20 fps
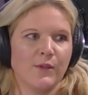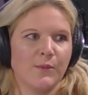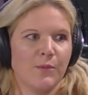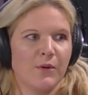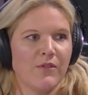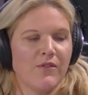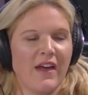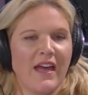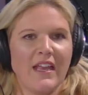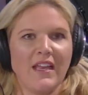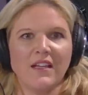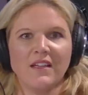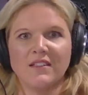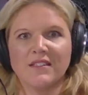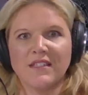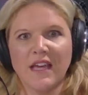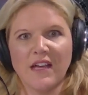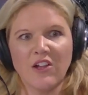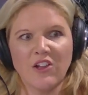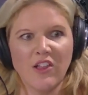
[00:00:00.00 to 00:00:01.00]
for
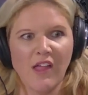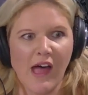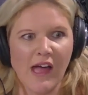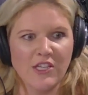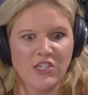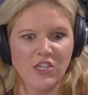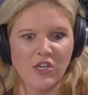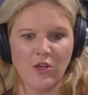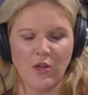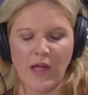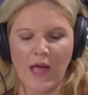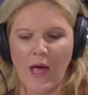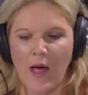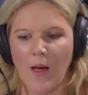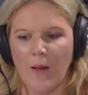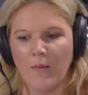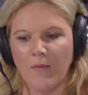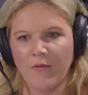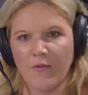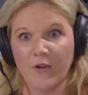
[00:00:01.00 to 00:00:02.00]
providing psychological
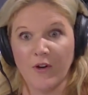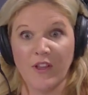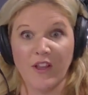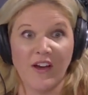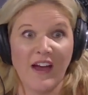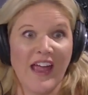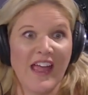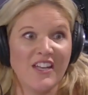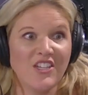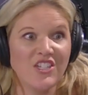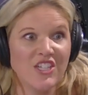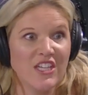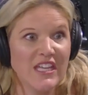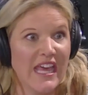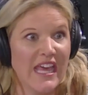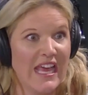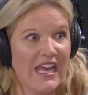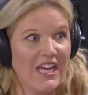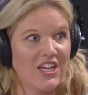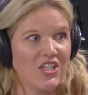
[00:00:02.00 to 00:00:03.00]
help, for their
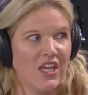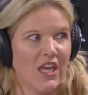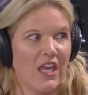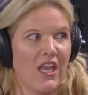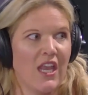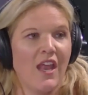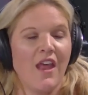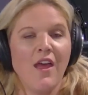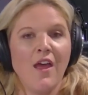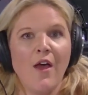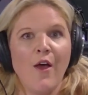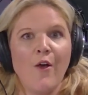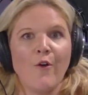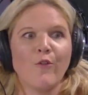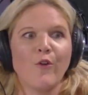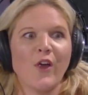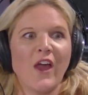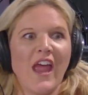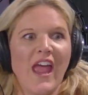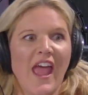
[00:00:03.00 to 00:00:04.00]
education,
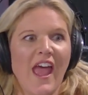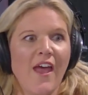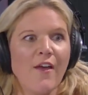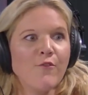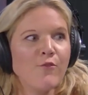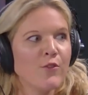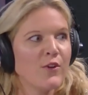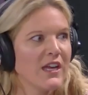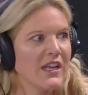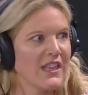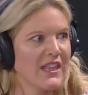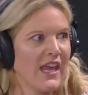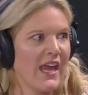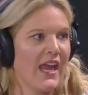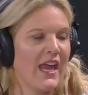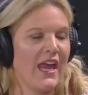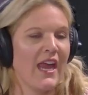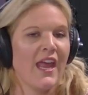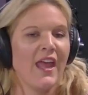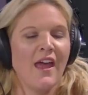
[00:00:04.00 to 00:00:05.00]
for
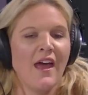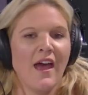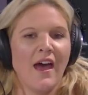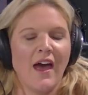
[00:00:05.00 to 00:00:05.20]
everything.